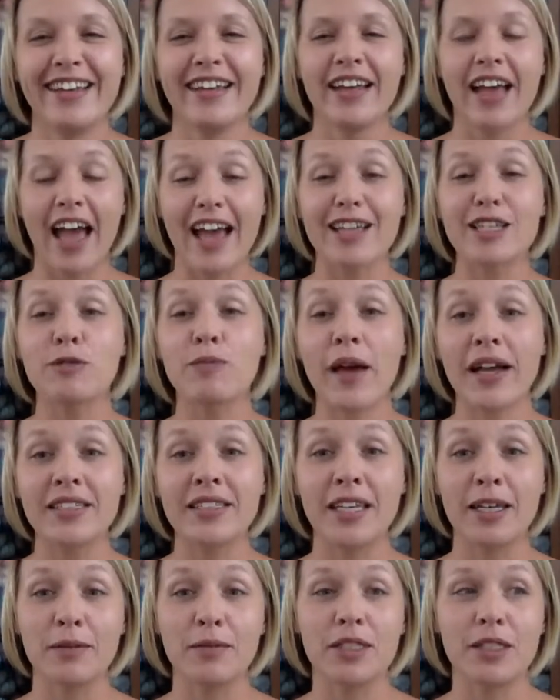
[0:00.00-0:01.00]
I expect
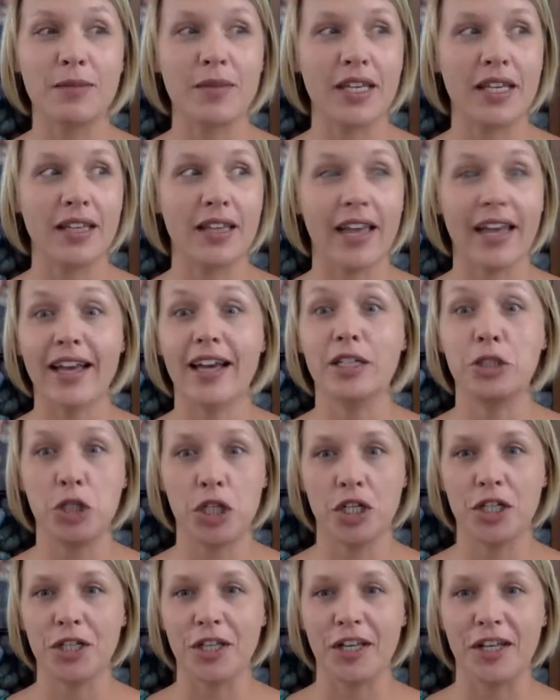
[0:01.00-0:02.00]
him to be like a
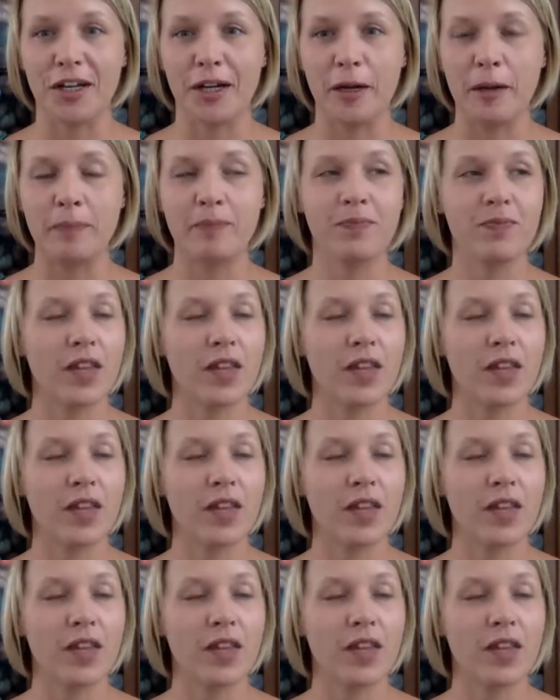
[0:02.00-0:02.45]
cheerleader,